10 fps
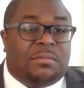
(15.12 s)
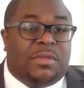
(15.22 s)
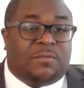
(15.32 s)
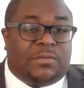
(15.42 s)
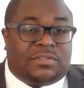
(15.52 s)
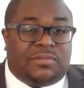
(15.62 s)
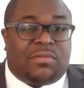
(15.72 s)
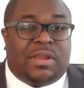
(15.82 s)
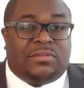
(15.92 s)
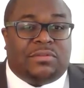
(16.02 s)
Committee for Civil
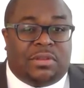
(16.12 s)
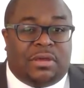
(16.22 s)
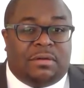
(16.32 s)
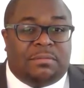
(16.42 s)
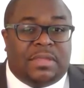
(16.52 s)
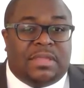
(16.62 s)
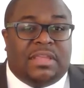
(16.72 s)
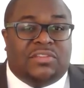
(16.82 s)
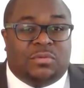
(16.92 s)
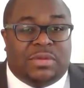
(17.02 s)
Rights Under Law
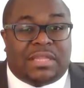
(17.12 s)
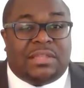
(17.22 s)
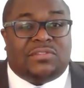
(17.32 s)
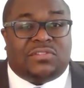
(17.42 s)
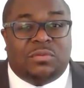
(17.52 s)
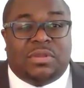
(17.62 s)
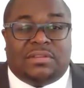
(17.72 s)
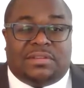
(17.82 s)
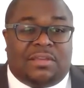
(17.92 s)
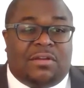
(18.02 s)
is uniquely suited
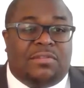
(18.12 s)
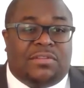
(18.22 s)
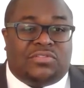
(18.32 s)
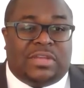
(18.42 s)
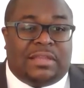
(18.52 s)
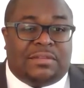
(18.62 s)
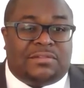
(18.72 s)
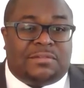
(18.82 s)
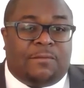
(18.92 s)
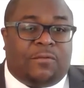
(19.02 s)
to take on this
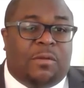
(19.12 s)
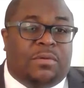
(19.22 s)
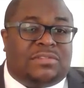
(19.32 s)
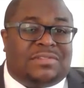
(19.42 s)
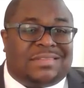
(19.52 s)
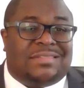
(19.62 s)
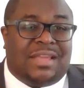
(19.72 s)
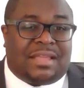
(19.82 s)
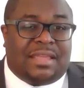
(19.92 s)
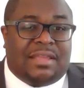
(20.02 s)
challenge. For almost six
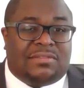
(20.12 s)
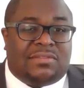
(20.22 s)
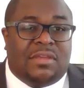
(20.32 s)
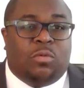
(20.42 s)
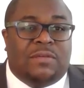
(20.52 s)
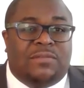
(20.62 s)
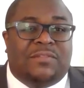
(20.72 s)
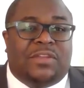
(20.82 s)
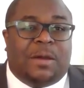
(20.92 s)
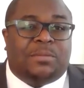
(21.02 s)
decades, we've
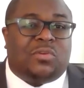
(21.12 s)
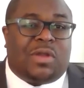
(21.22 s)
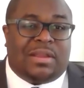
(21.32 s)
lived up to